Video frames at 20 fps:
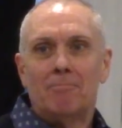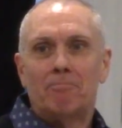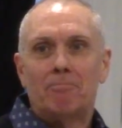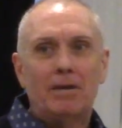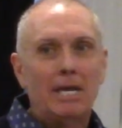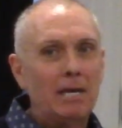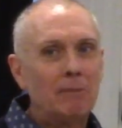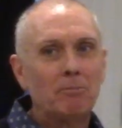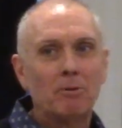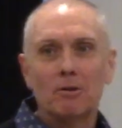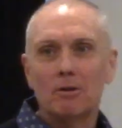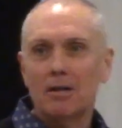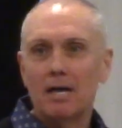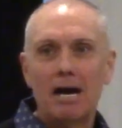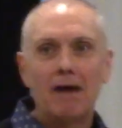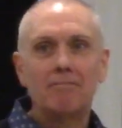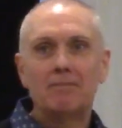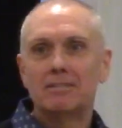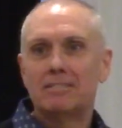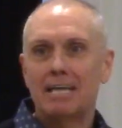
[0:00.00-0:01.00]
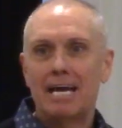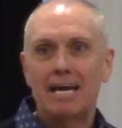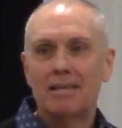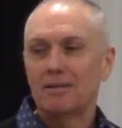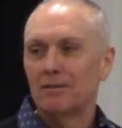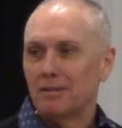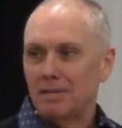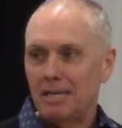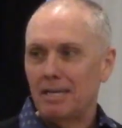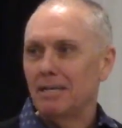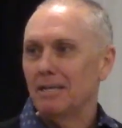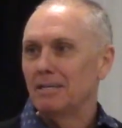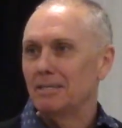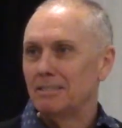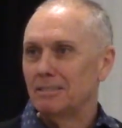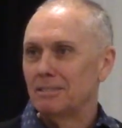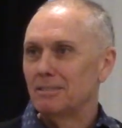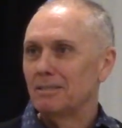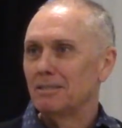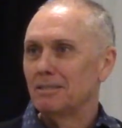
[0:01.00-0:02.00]
People love to take their
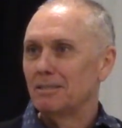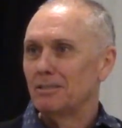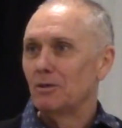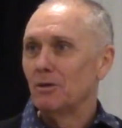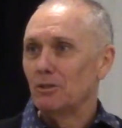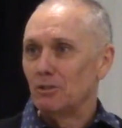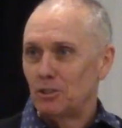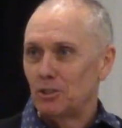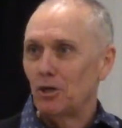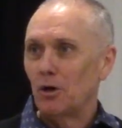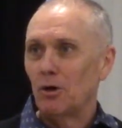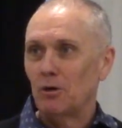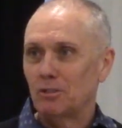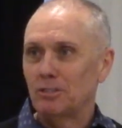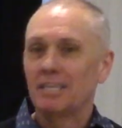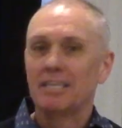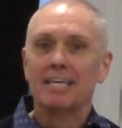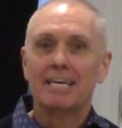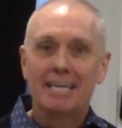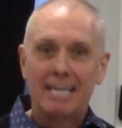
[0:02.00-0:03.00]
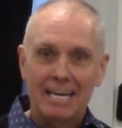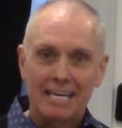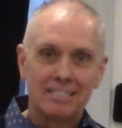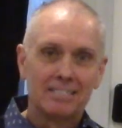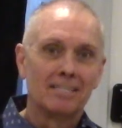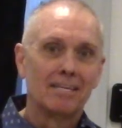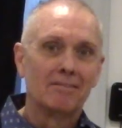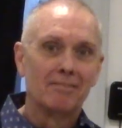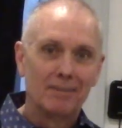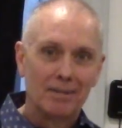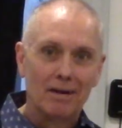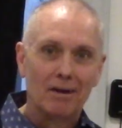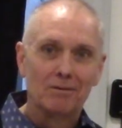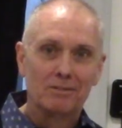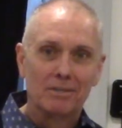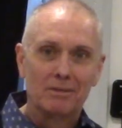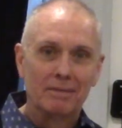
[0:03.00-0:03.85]
kids to a church that the kids love to go to.